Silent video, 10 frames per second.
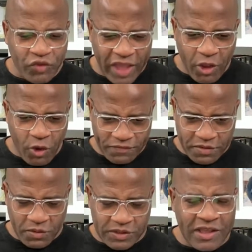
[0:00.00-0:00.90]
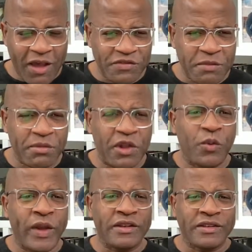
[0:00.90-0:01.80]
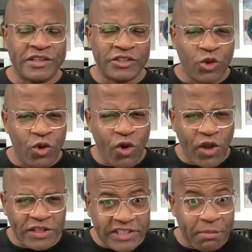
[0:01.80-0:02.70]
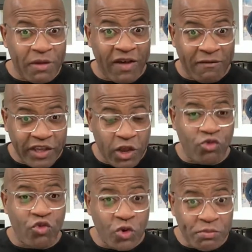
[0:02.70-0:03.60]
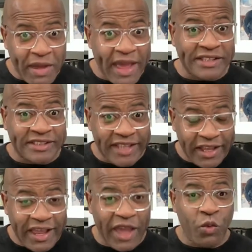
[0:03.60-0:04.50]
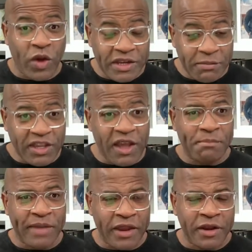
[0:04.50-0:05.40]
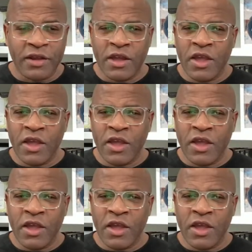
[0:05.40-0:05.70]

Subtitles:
I often was comfortable with this whole concept of having a growth mindset. I wanted to become better.